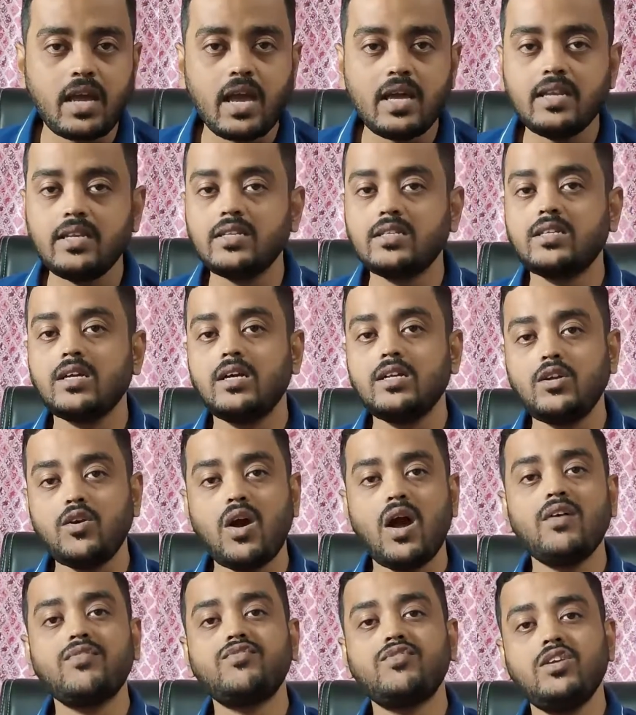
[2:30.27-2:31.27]
And you
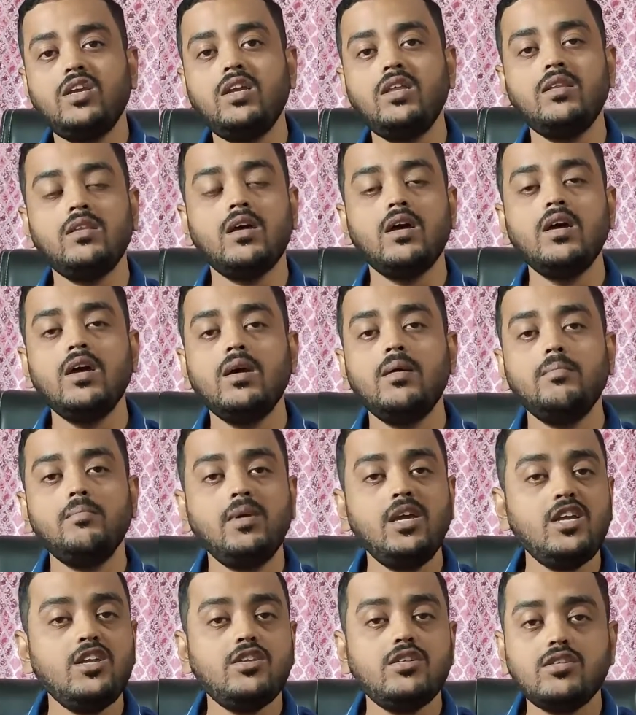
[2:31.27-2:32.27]
have seen
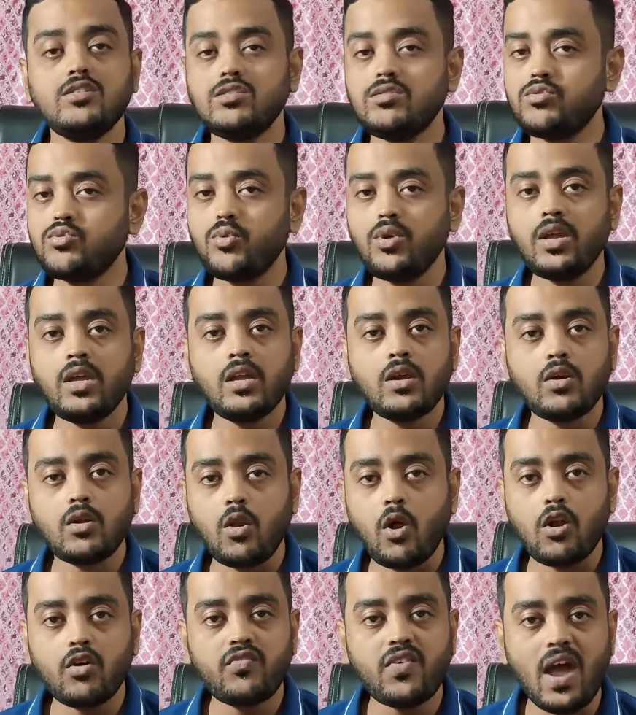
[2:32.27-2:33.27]
me doing a
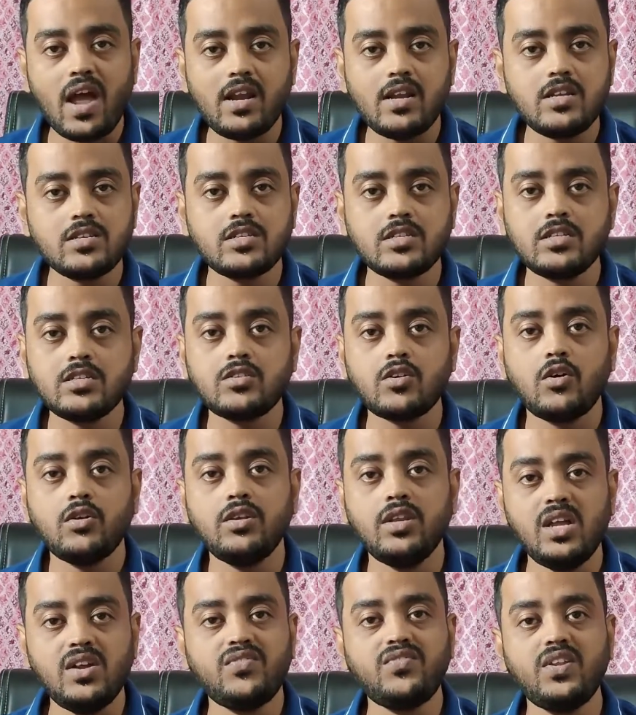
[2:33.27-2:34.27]
lot of analysis
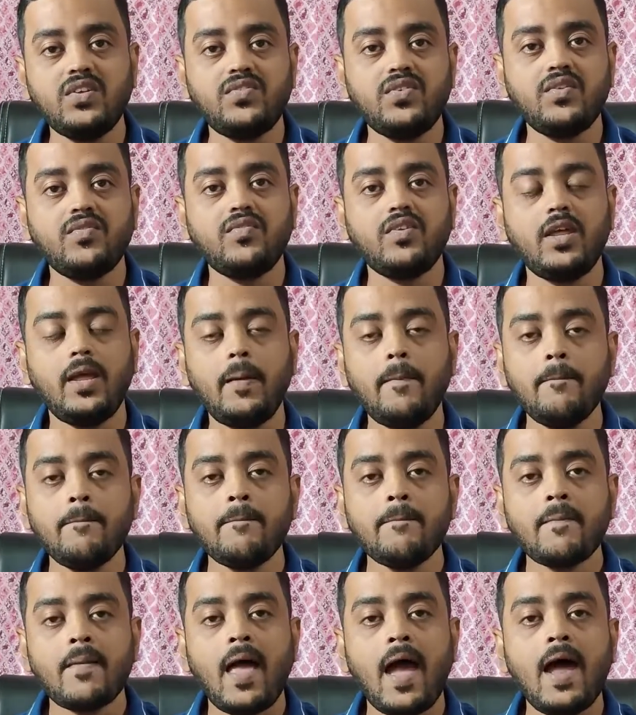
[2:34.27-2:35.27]
on Nifty 50,
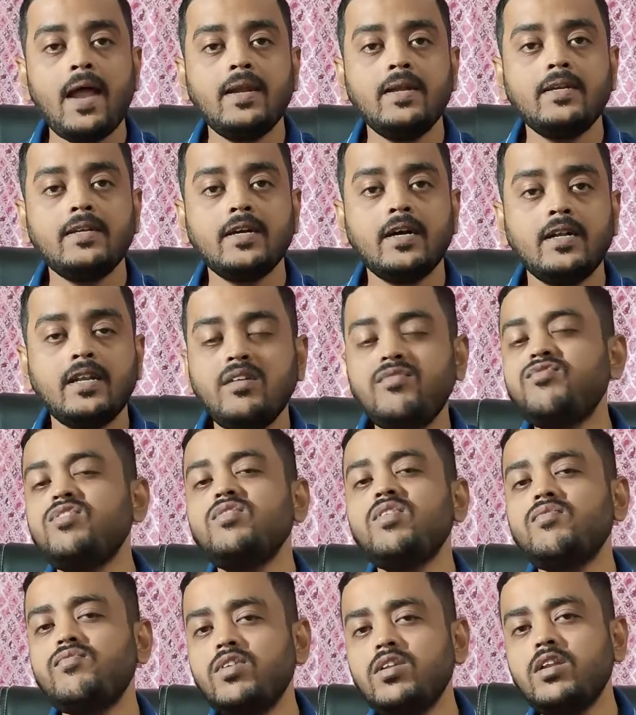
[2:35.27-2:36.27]
and Nifty
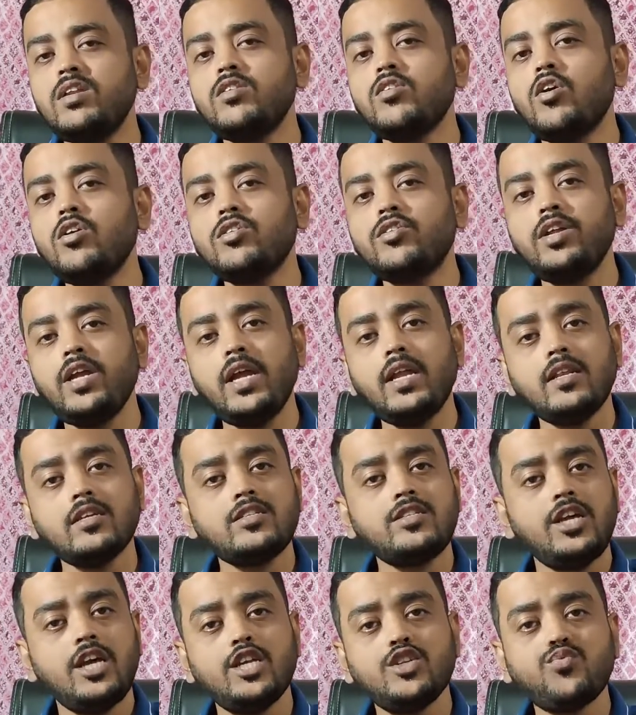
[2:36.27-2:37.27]
50 did not create a
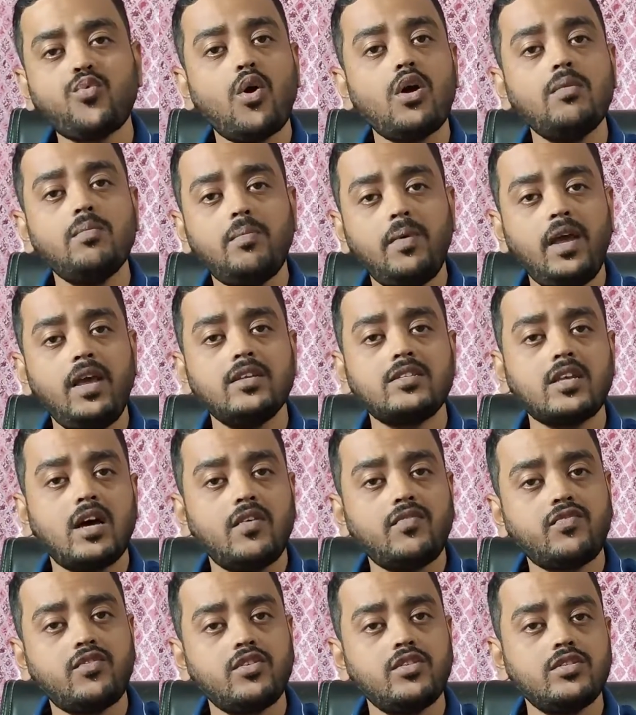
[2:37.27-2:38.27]
stage 1 base
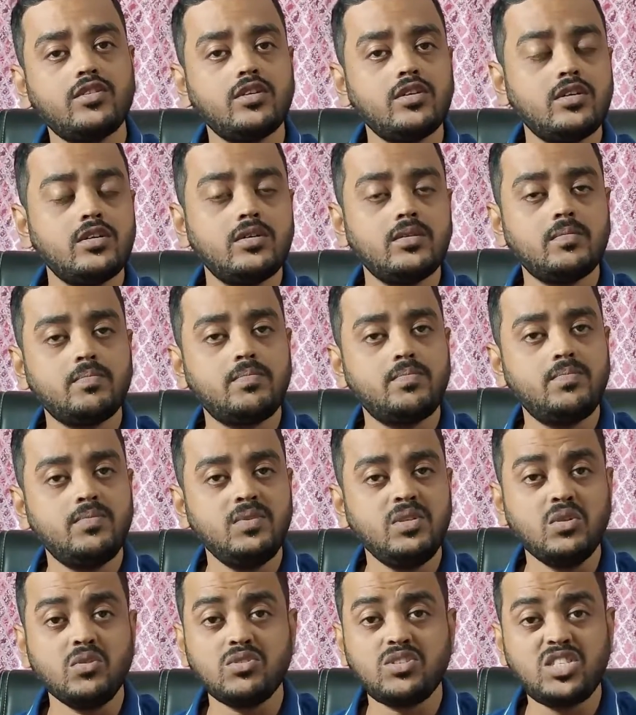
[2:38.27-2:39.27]
after the
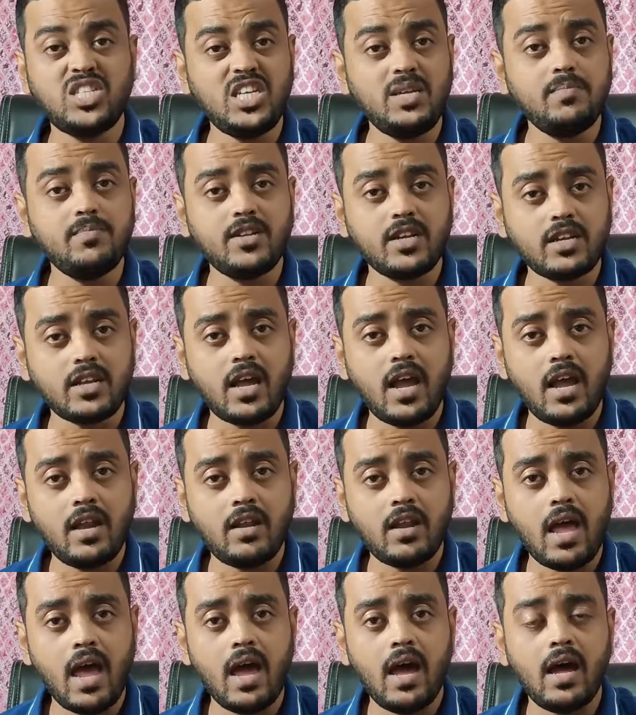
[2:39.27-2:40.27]
steep
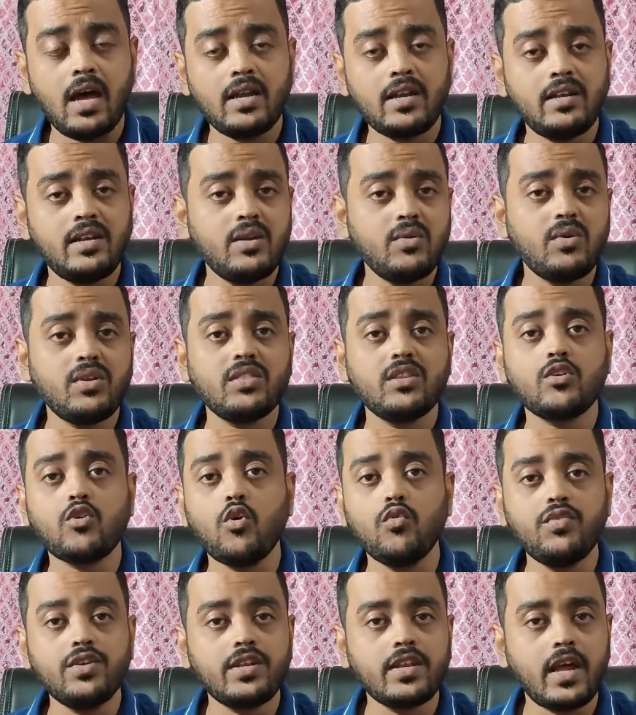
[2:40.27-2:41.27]
decline during the
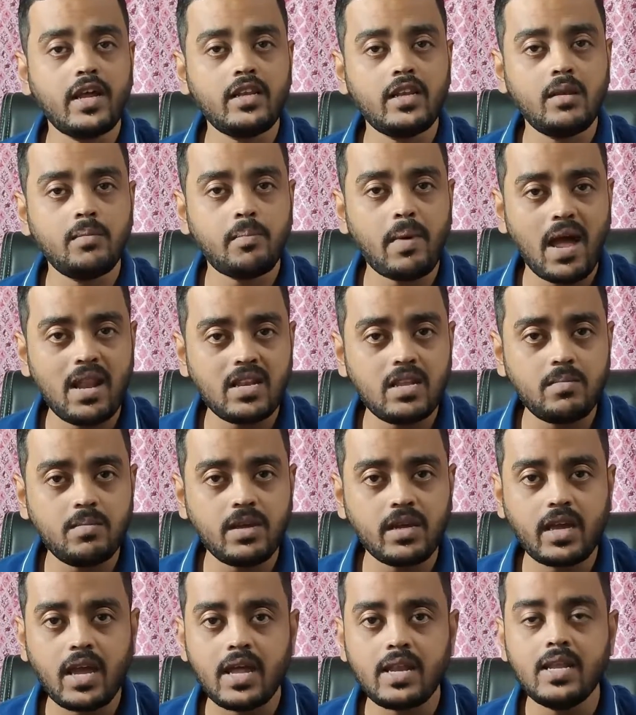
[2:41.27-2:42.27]
COVID-19
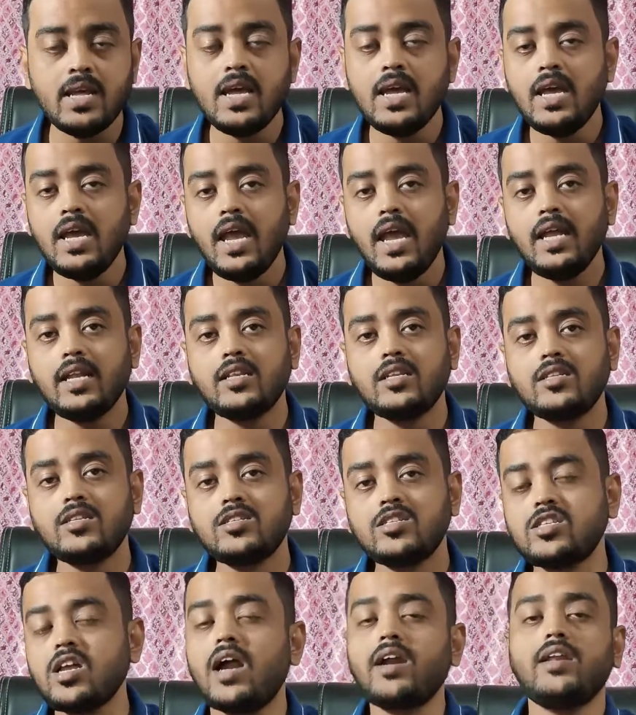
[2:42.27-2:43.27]
pandemic, and it
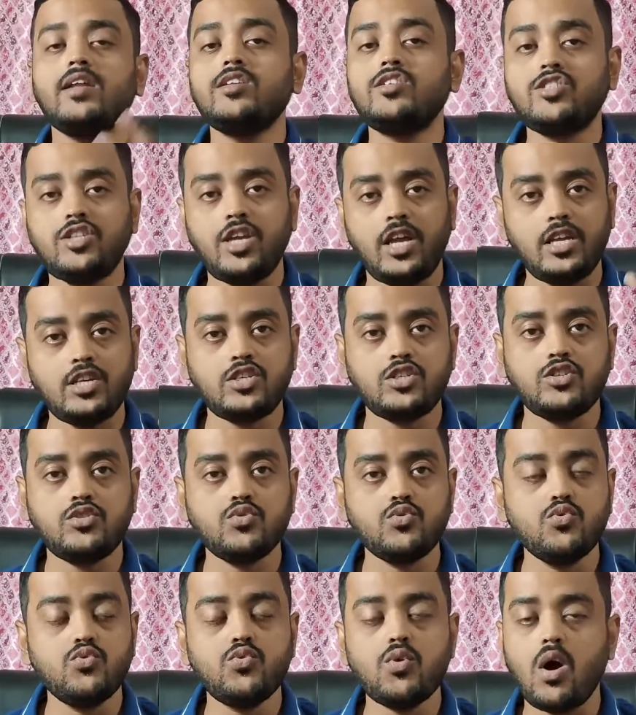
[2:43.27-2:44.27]
started stage
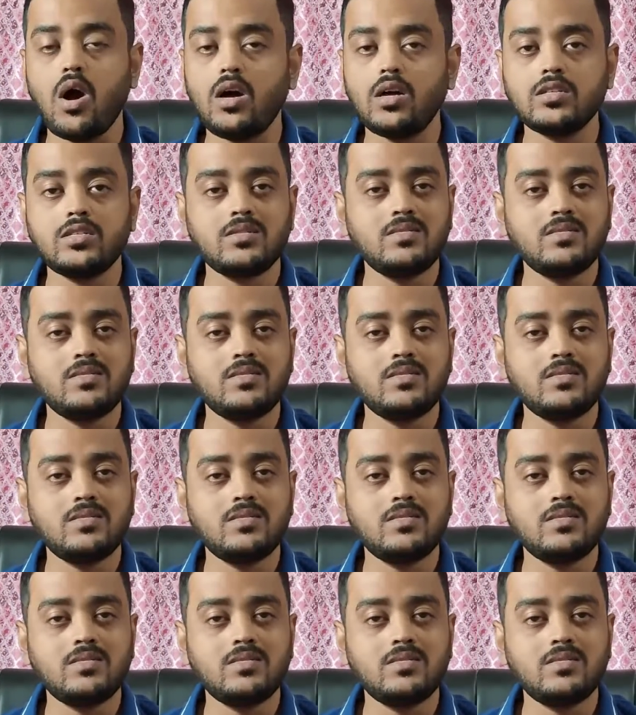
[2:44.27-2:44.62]
2